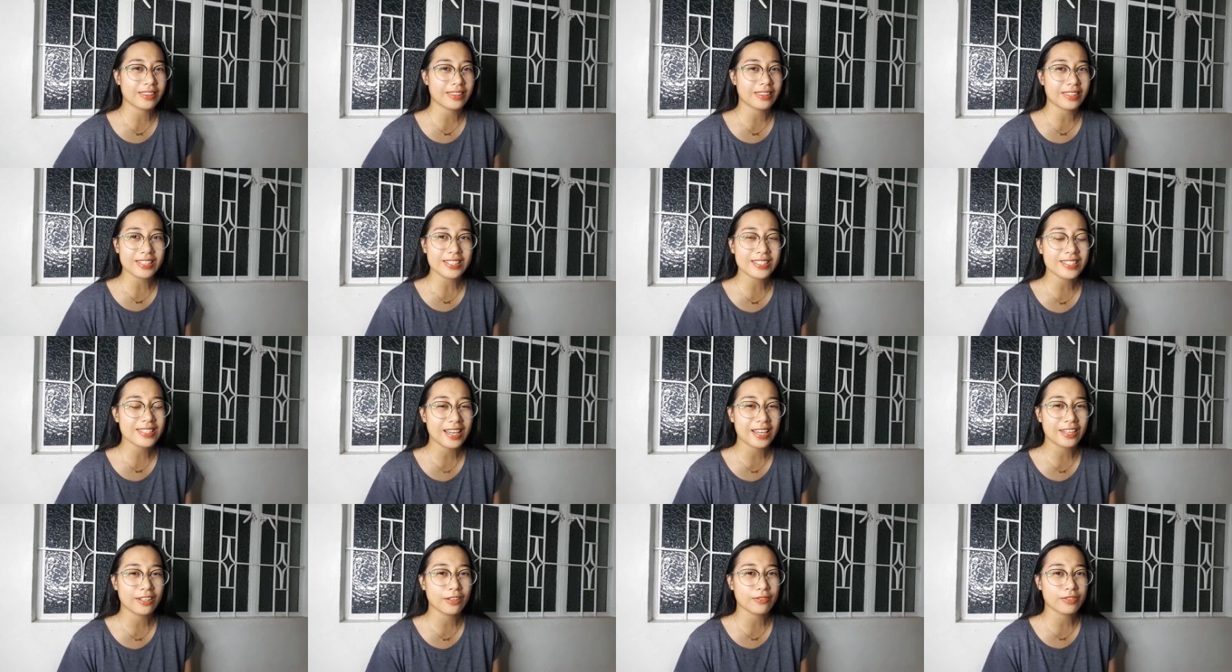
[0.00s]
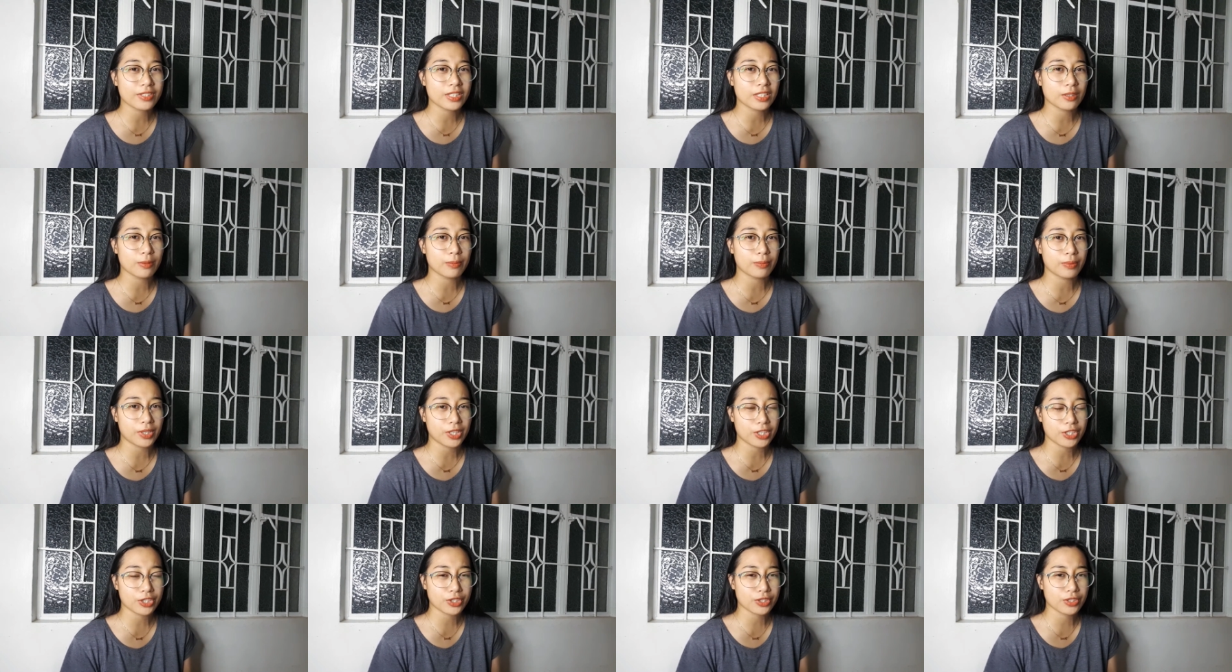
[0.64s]
these kind of
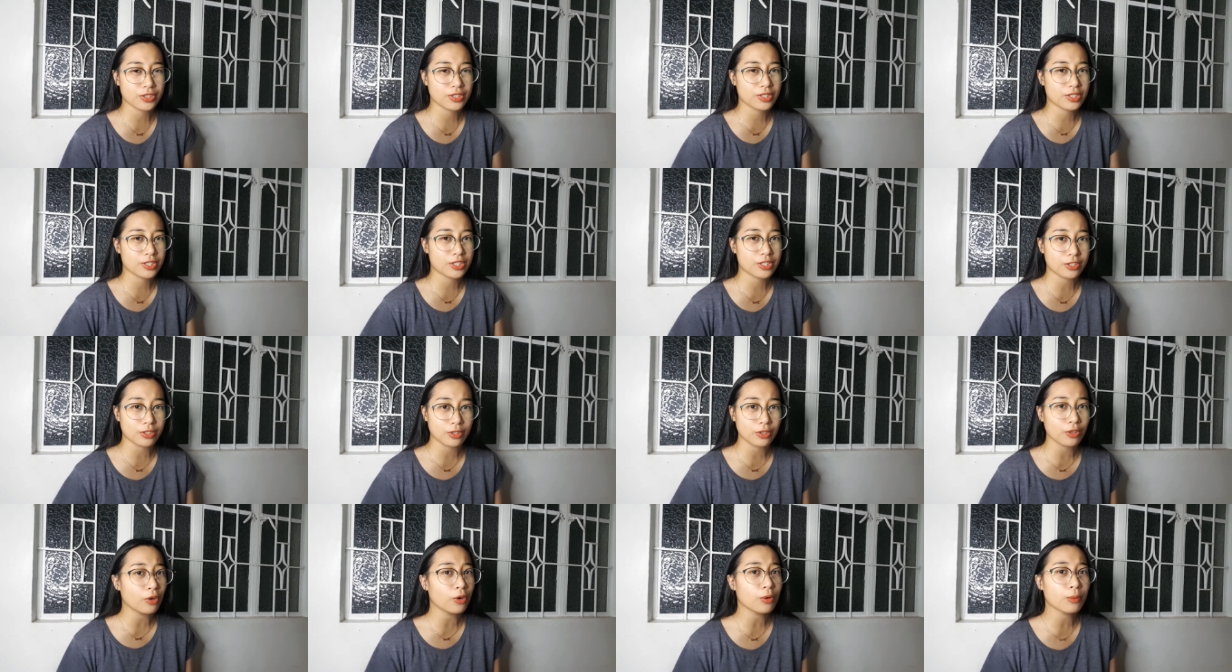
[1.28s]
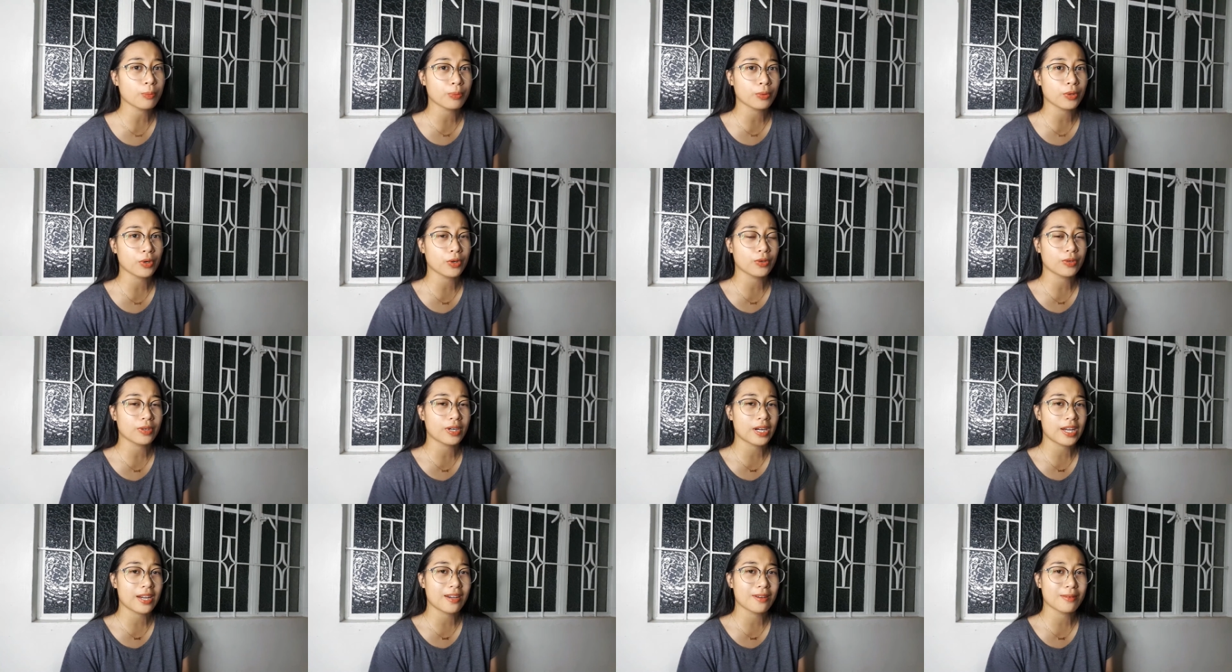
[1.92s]
celebrations long
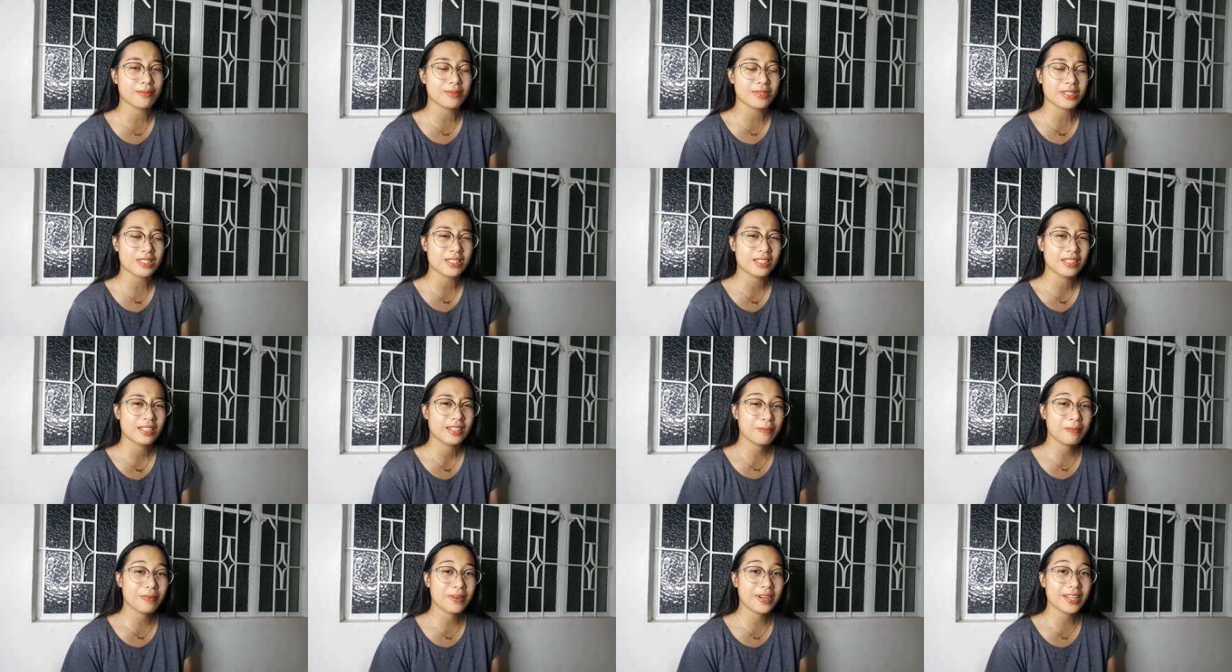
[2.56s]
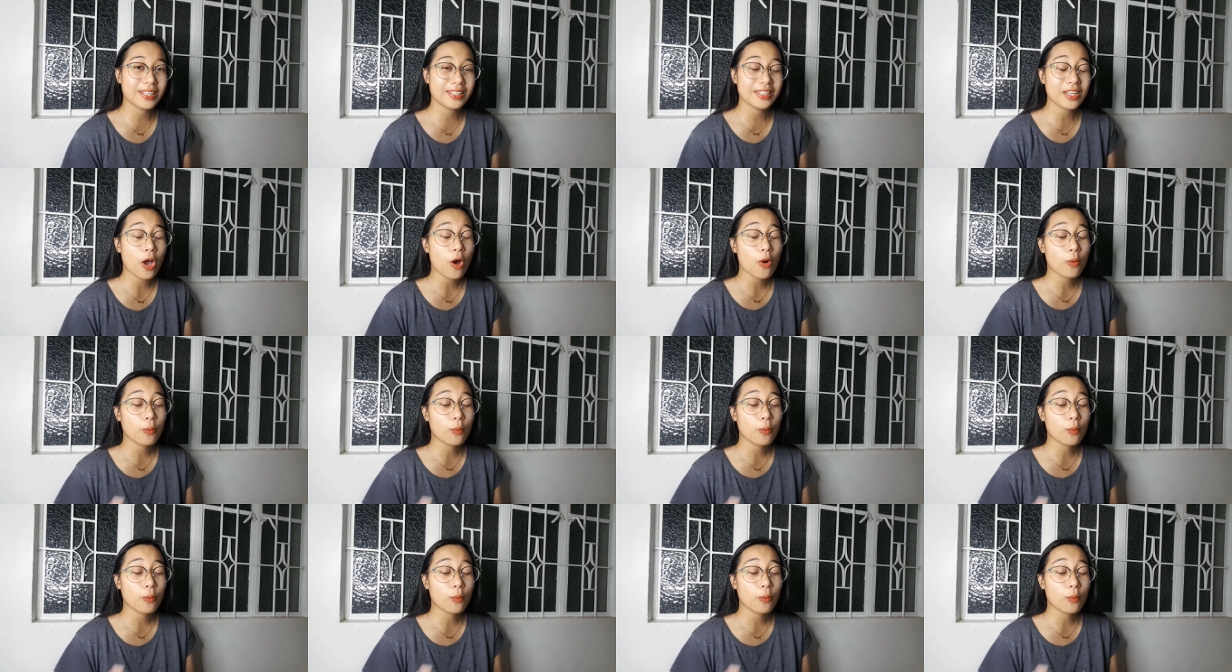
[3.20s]
programs but